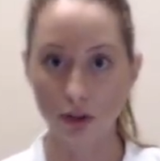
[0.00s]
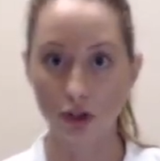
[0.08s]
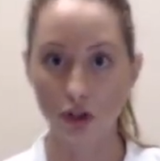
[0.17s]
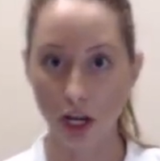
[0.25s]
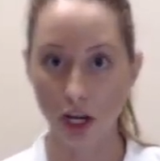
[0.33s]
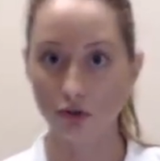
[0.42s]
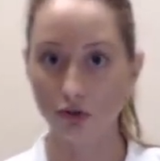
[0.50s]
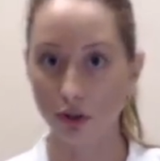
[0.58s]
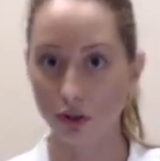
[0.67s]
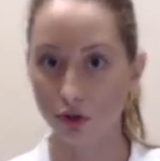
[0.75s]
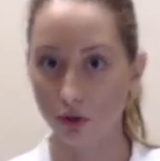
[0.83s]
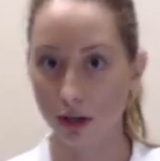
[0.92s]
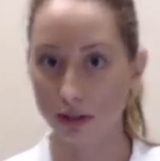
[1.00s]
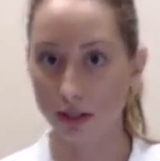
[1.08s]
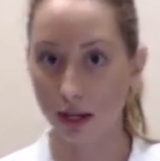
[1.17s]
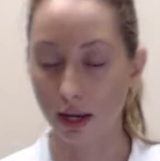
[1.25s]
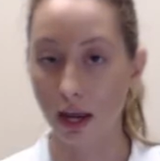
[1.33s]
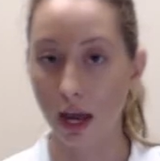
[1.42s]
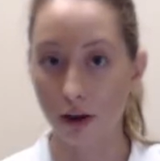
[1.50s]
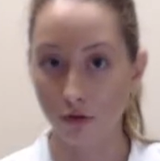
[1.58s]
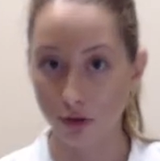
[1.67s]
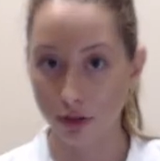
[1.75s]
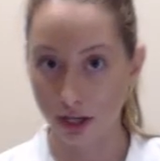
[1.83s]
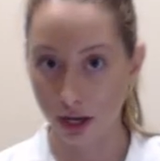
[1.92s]
to change this dressing
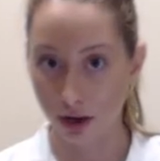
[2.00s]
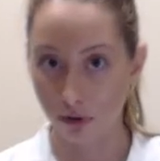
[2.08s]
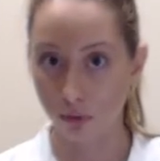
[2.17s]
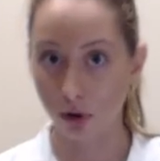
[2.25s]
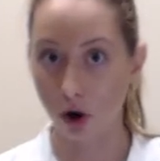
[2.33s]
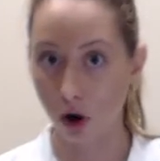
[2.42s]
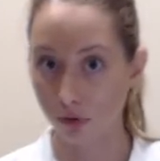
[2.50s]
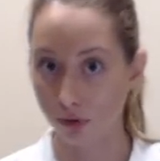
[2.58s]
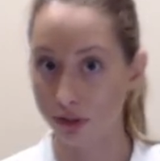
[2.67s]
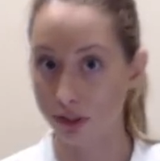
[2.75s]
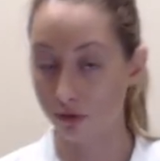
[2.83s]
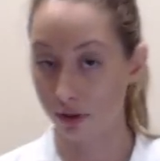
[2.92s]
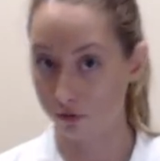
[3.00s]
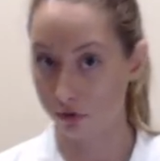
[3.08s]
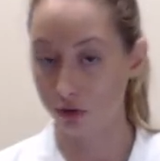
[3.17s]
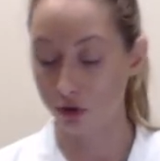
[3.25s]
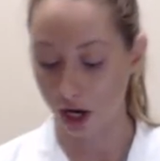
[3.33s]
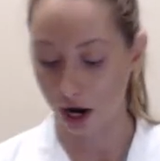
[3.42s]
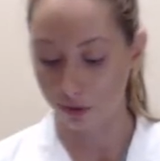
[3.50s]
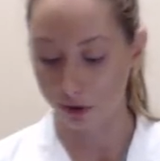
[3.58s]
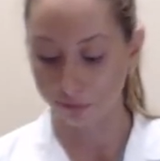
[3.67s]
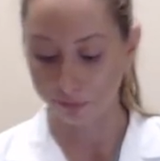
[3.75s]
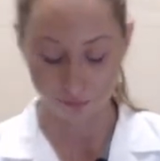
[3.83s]
every day regardless of if you shower.